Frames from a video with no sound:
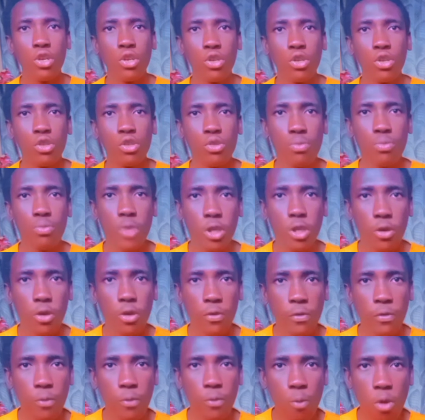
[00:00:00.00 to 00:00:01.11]
to make your
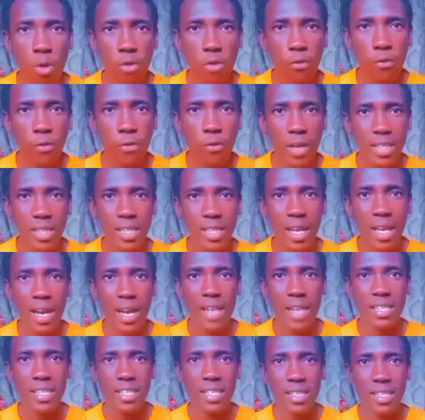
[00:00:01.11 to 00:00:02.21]
work faster
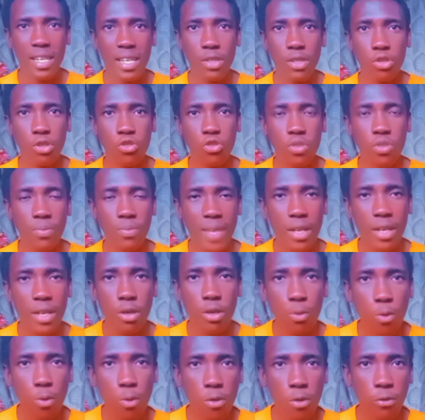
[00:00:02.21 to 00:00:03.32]
and easier, to streamline your
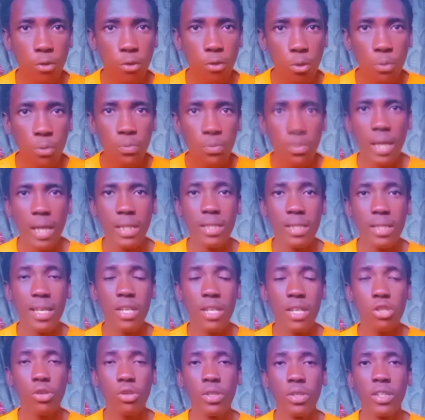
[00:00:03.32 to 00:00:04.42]
workflow and design
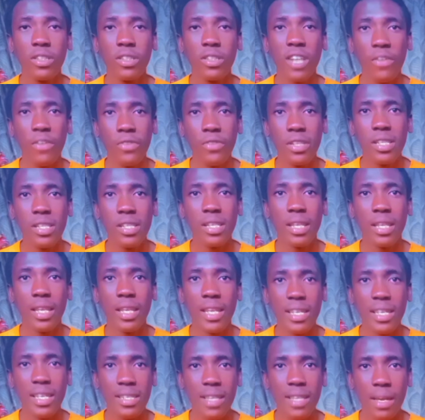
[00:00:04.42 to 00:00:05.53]
stunning graphics in
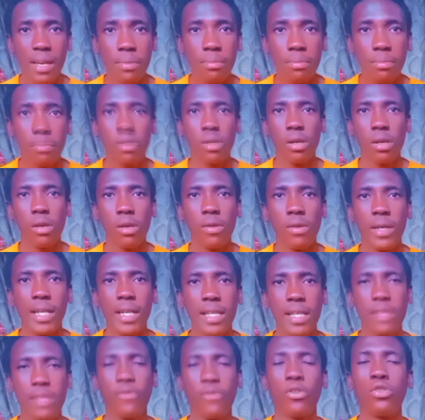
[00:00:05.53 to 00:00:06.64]
less time. Alright,
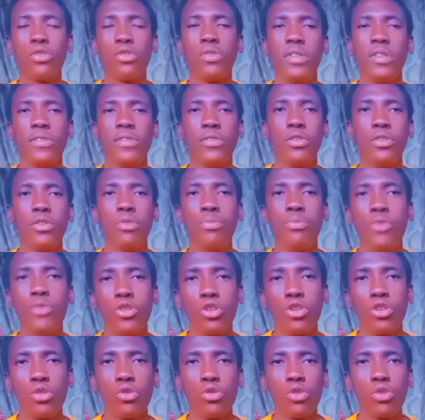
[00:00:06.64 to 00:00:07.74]
that's it for today's video. Make
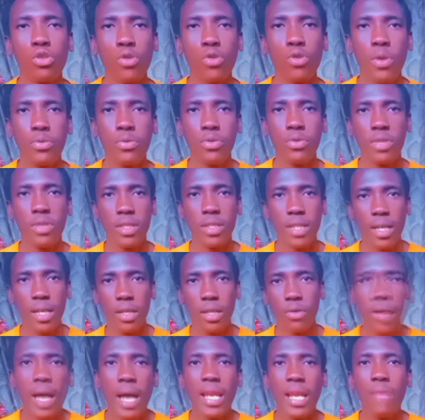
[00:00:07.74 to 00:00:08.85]
sure to subscribe to the
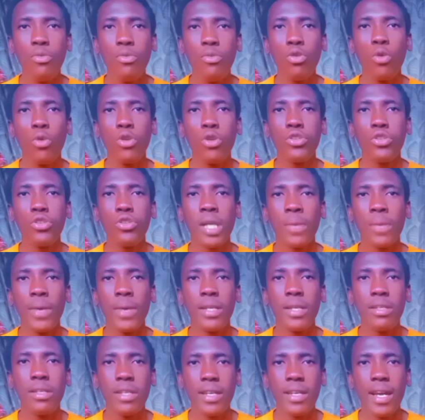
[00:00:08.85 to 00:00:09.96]
channel and let me know what you think
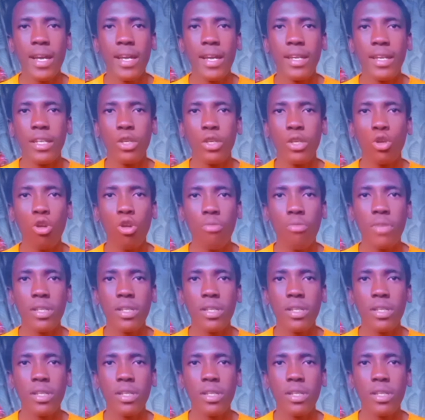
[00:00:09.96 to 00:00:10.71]
about the AI in the comment